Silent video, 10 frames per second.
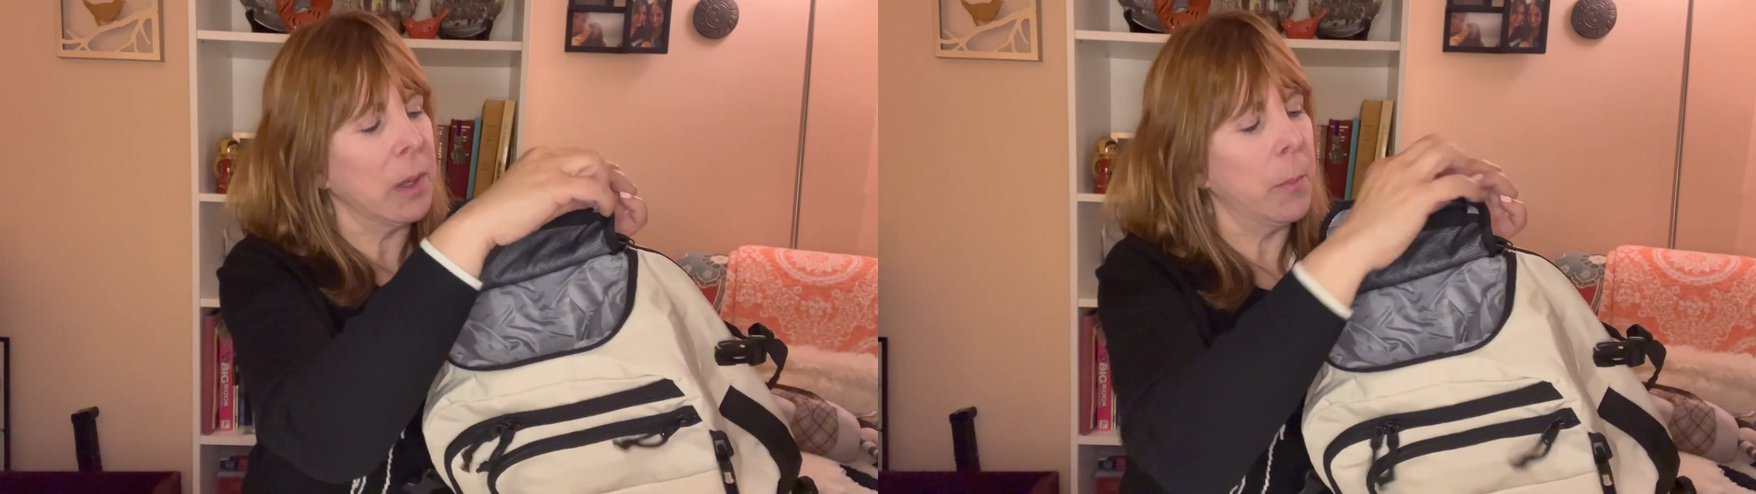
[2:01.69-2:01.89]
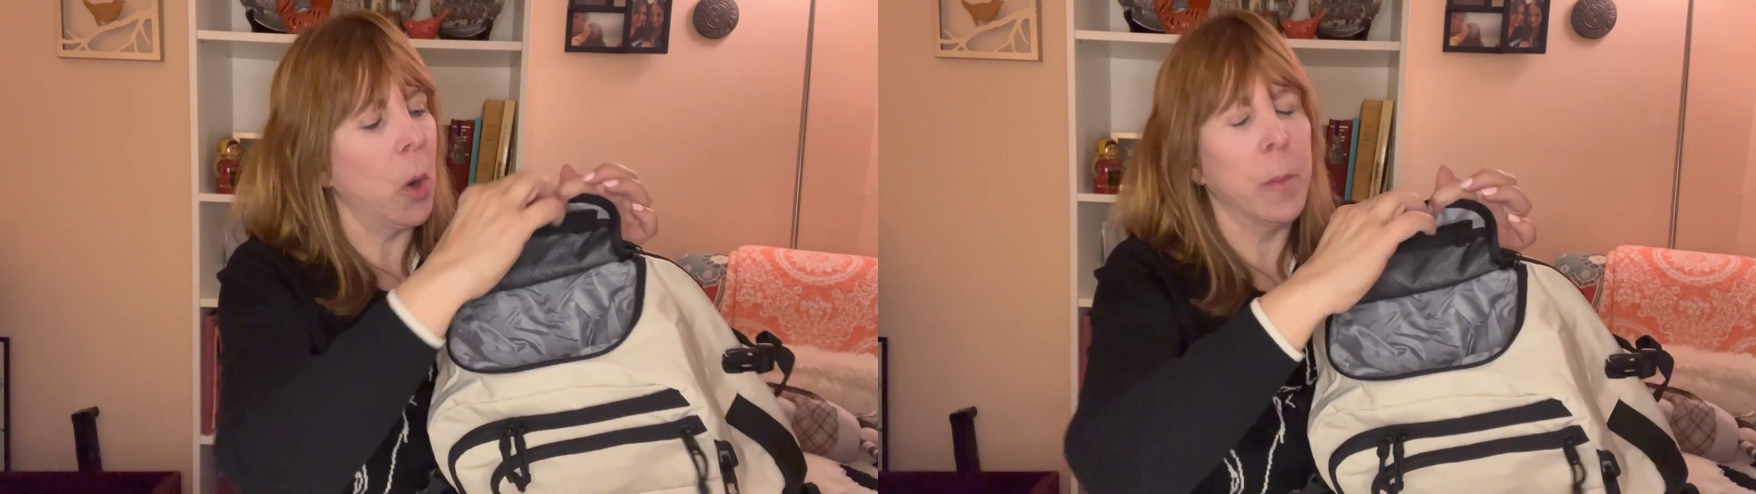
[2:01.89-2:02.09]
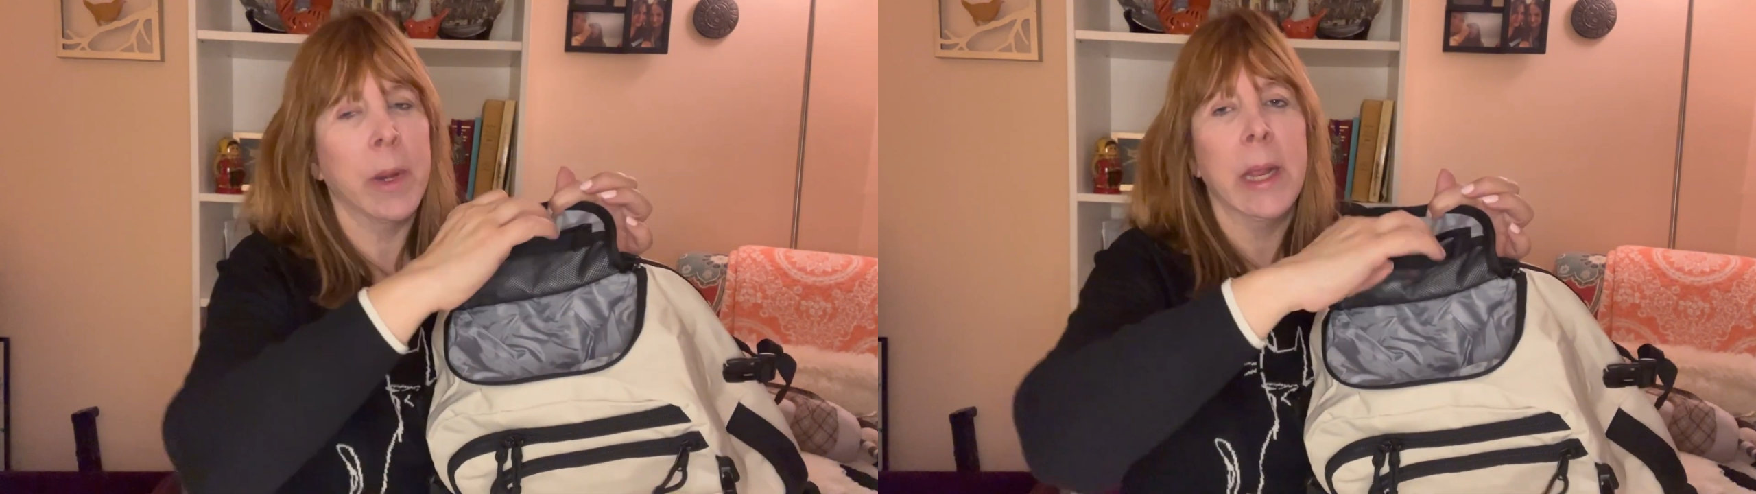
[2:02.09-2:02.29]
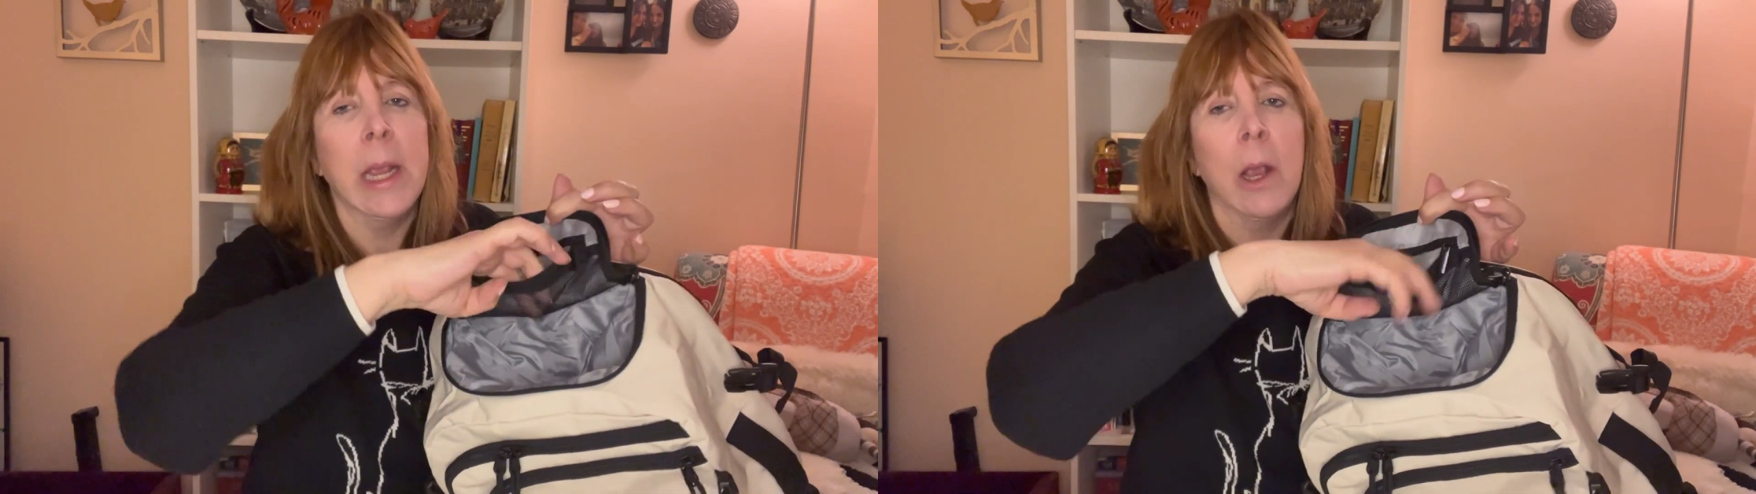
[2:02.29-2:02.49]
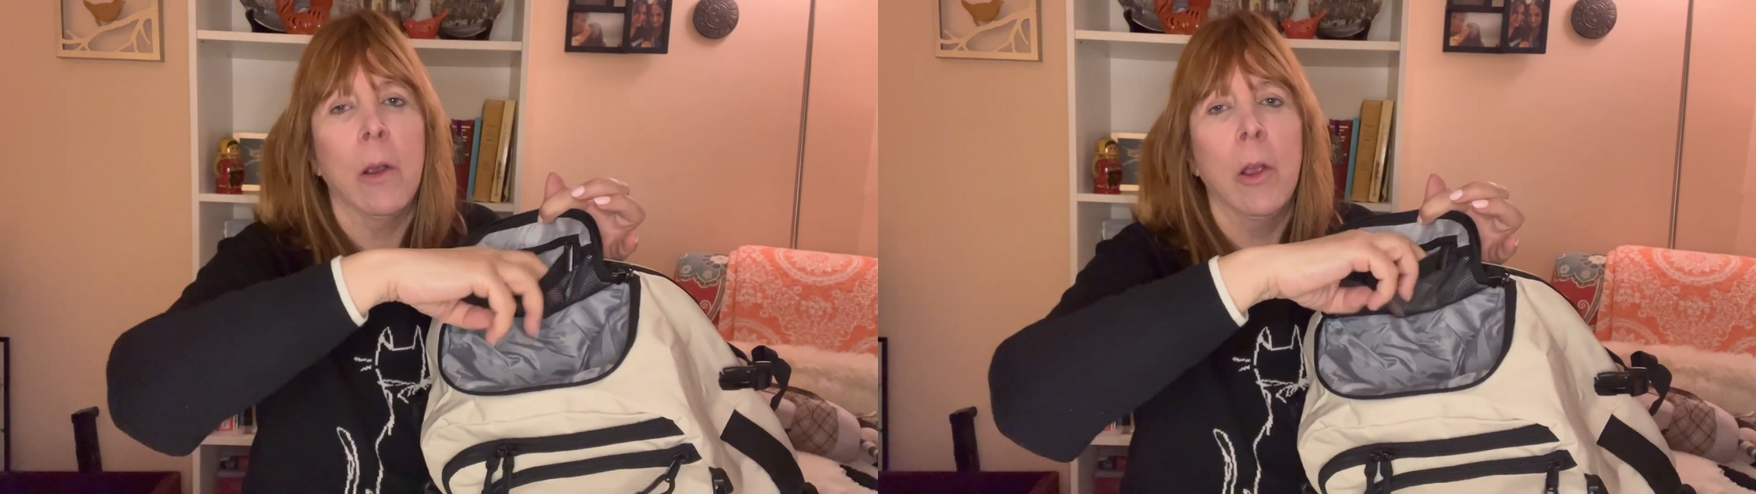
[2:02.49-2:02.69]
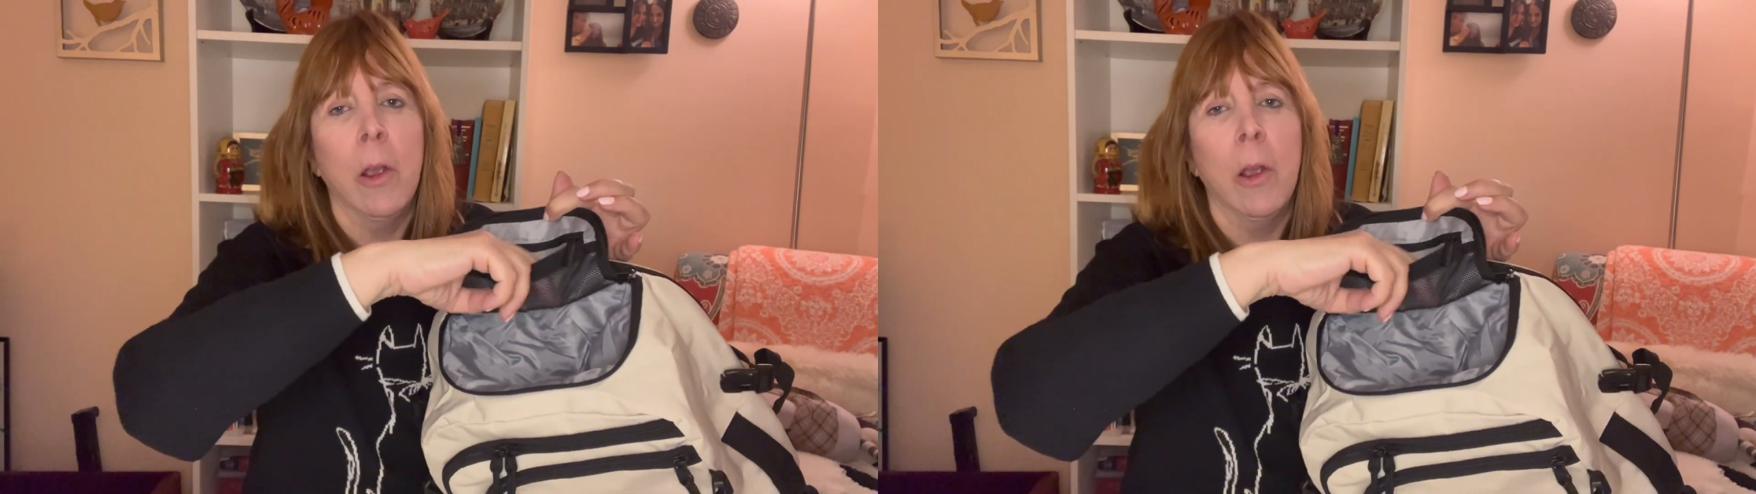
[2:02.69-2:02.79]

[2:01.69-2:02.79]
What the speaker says: compartment here